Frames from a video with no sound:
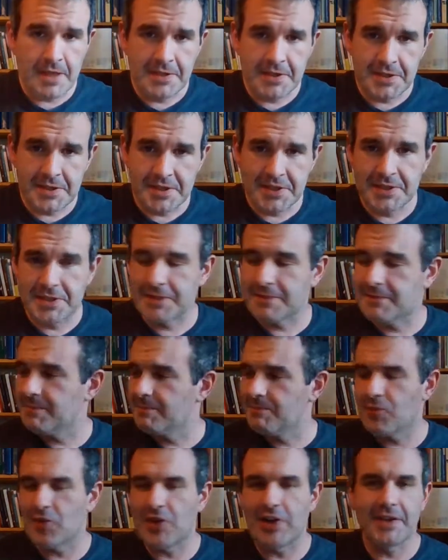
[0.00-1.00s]
This is,
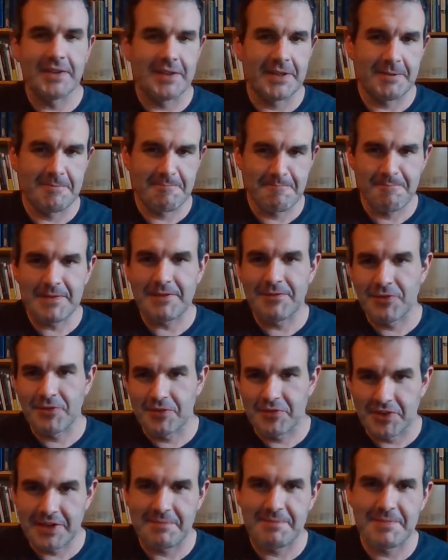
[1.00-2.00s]
frankly, if you'll
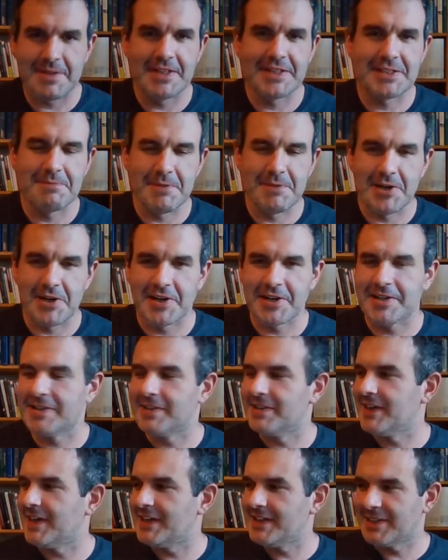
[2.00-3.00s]
forgive me, as
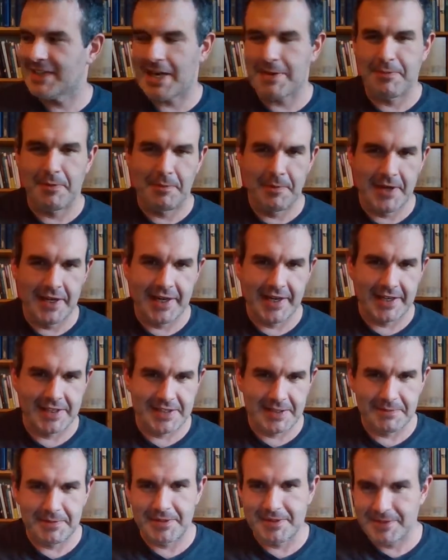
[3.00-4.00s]
American as apple pie,
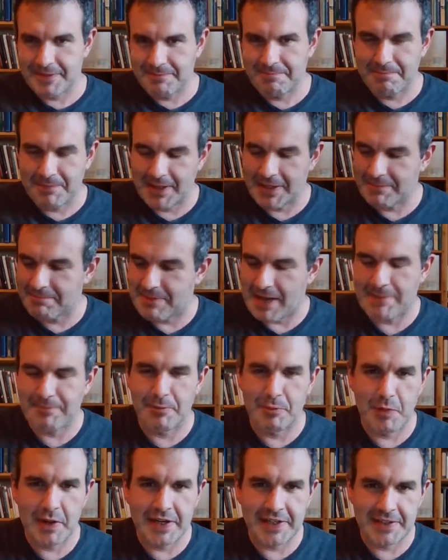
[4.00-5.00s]
except it's like apple
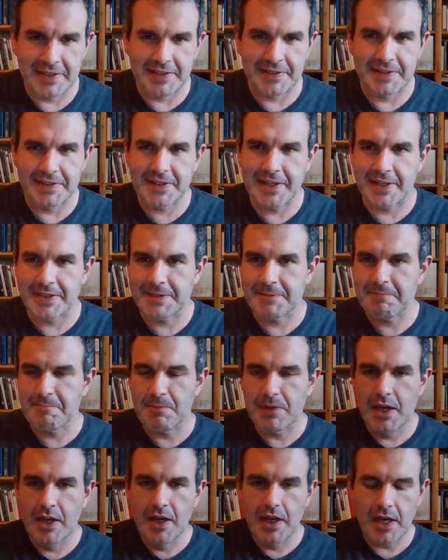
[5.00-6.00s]
brandy in this case.
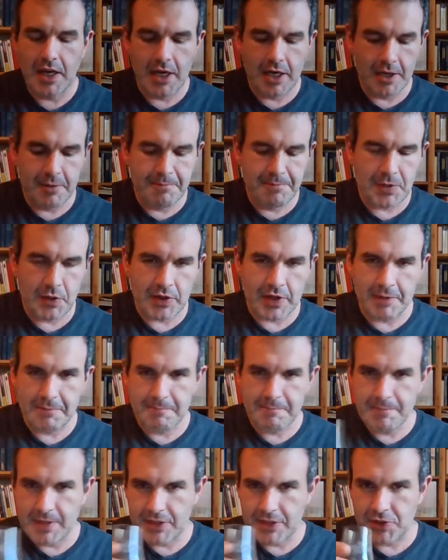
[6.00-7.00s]
Okay,
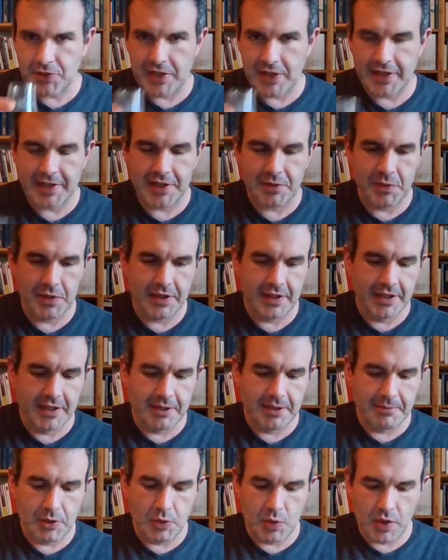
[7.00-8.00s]
let's try it again with a
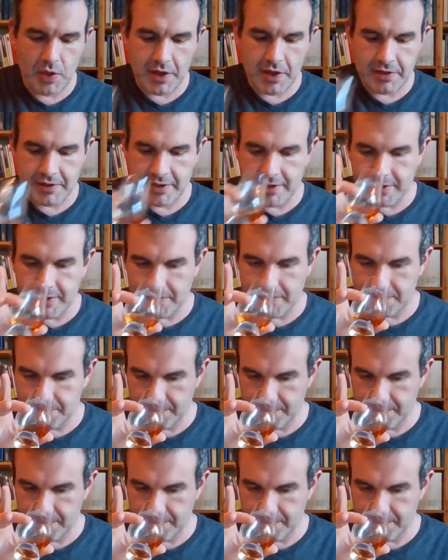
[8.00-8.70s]
little bit of water in it.